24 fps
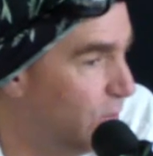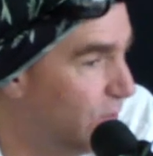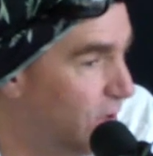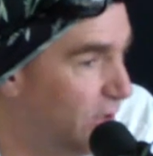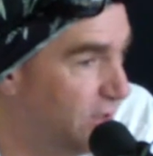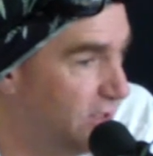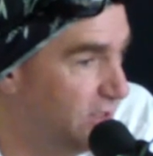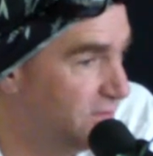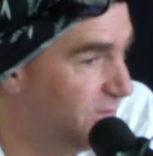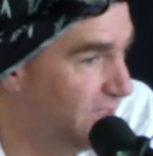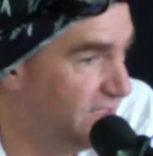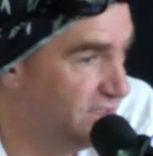of
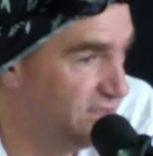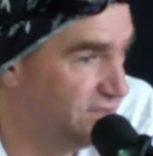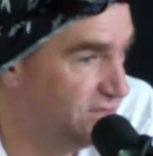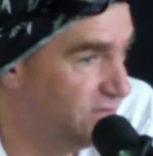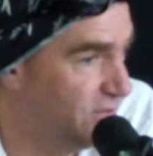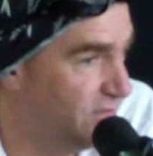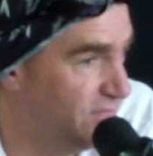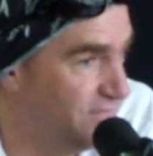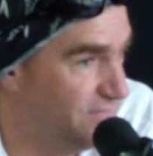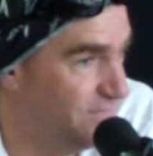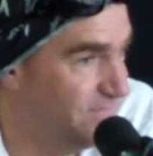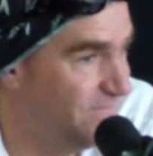those places are
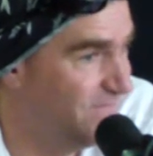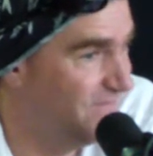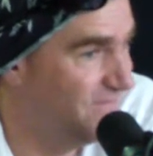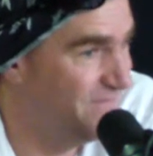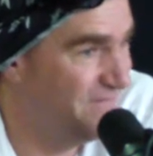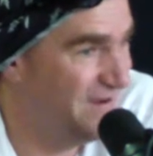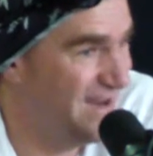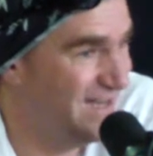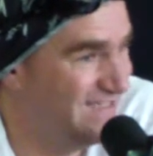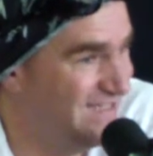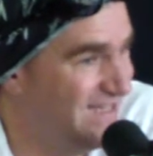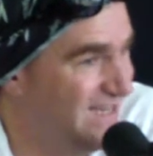
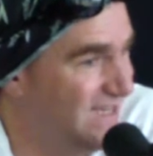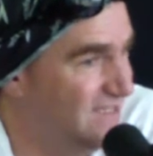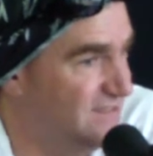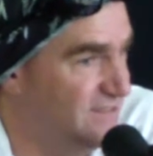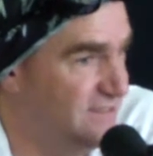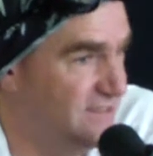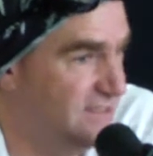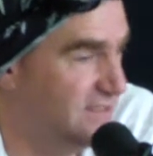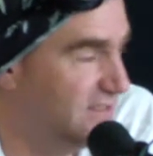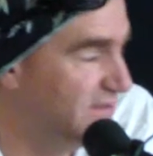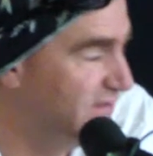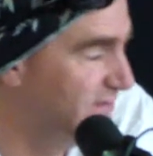fantastic.